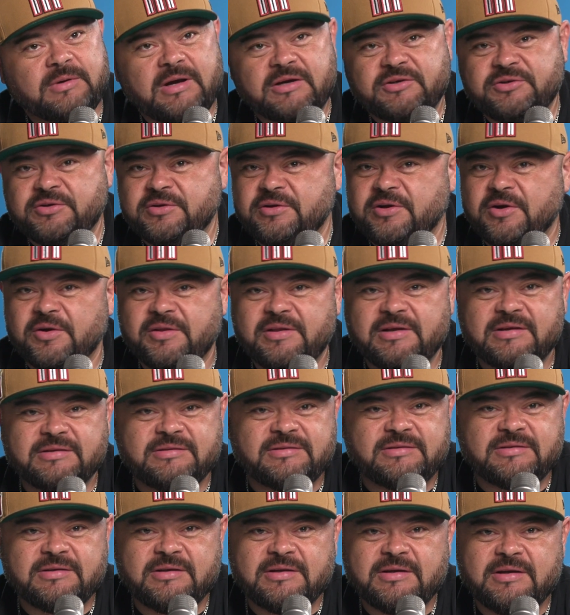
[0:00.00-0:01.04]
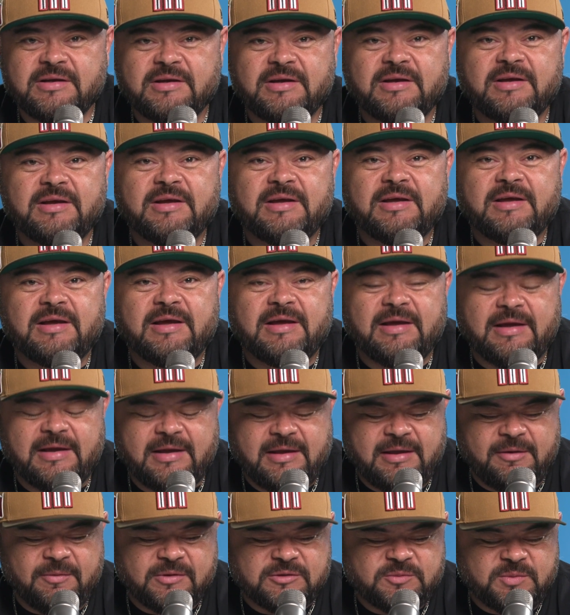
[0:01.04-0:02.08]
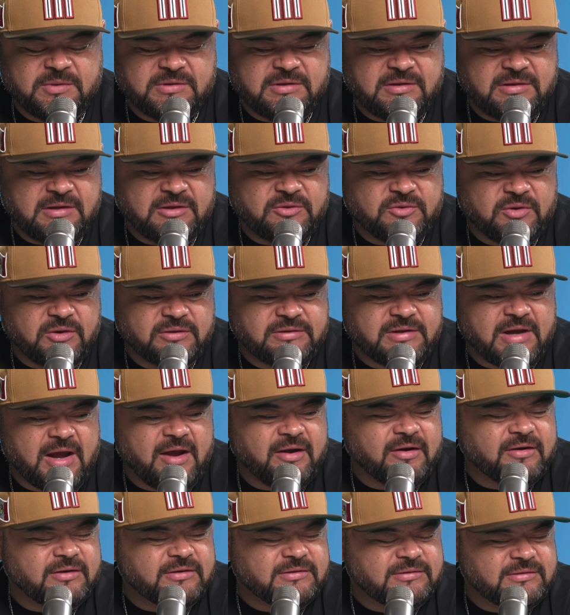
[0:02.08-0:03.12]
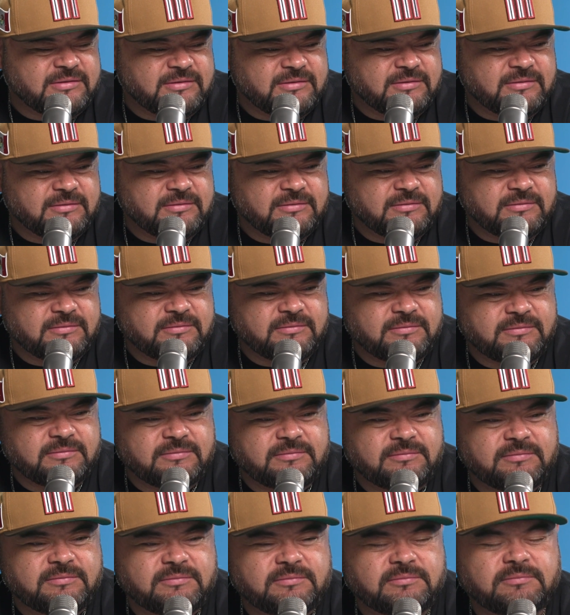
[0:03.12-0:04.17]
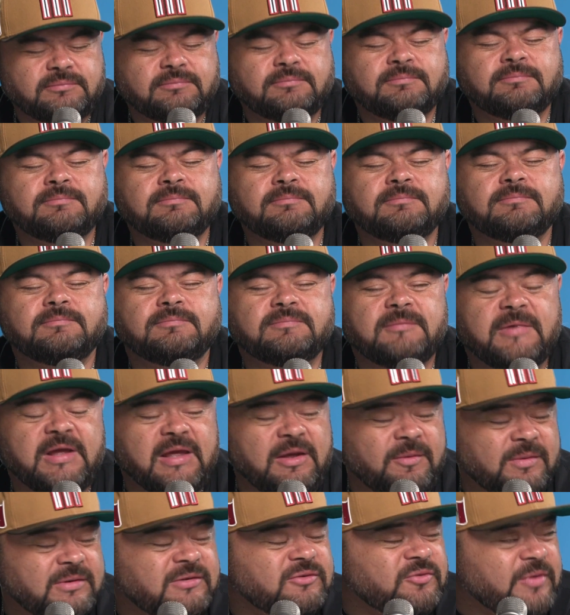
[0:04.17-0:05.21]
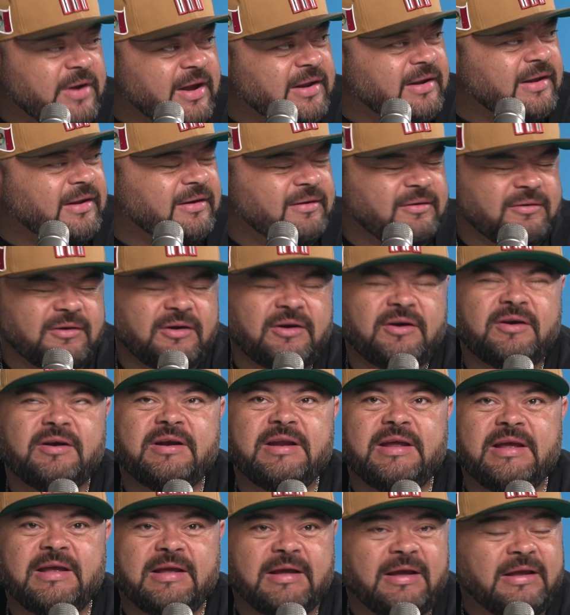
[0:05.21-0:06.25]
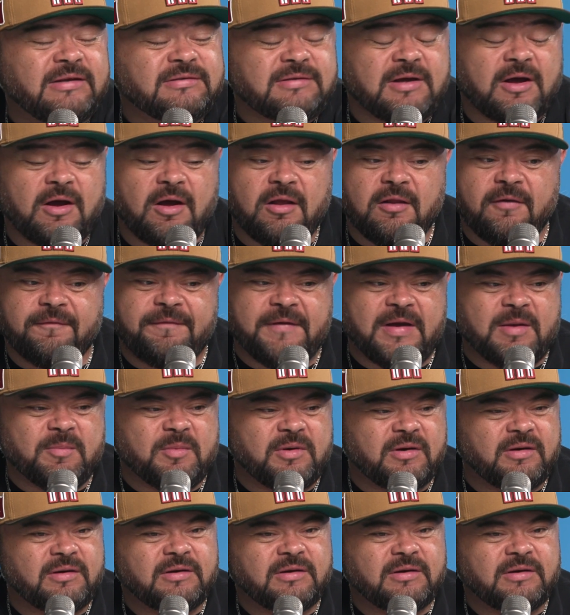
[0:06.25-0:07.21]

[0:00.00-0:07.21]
I should know this. He was with the Detroit Tigers. He was traded. Ernie. He's a Hall of Famer.